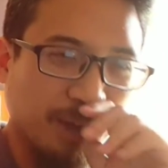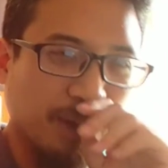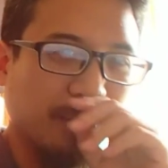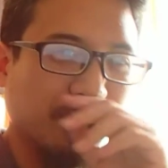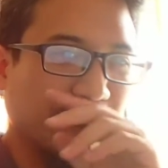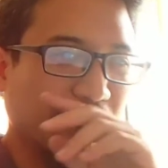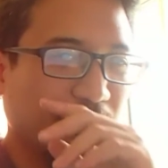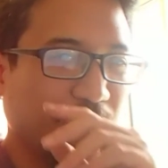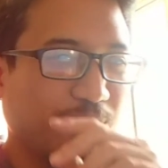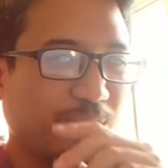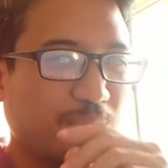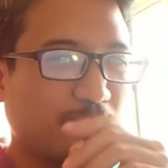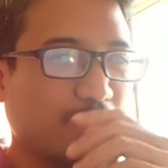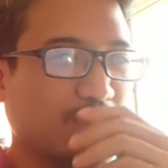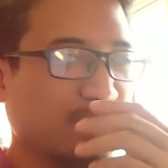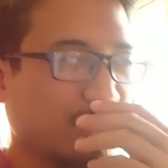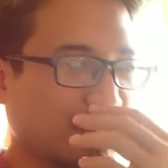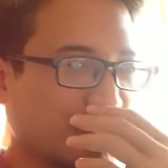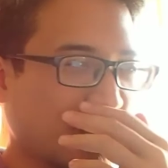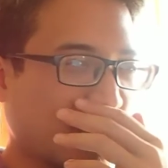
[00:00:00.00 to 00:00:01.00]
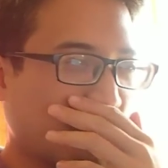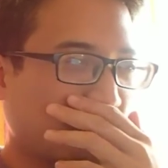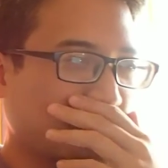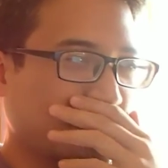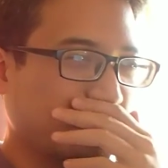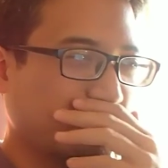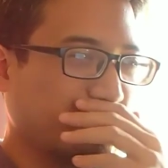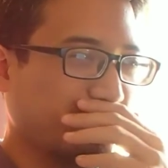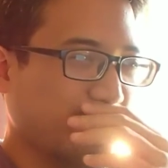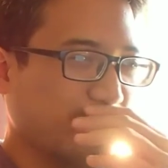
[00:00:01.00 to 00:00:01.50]
where the female just
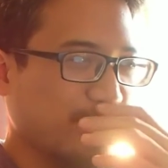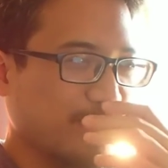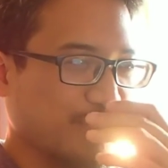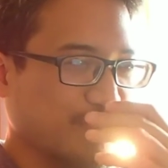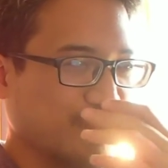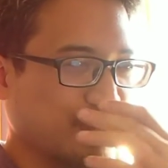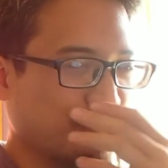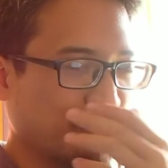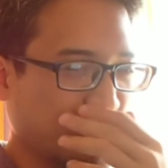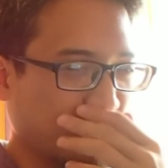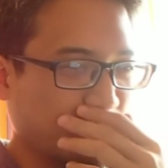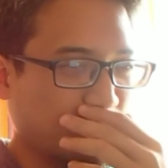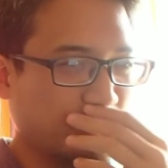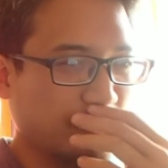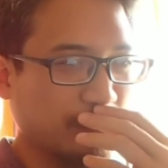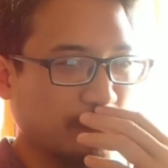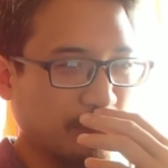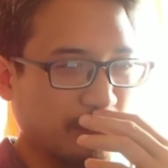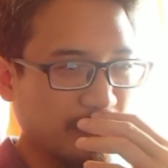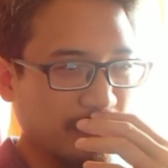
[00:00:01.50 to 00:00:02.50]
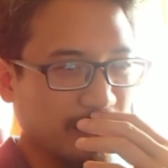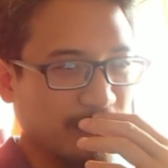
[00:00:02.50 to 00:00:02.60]
happens to be faster than the male one.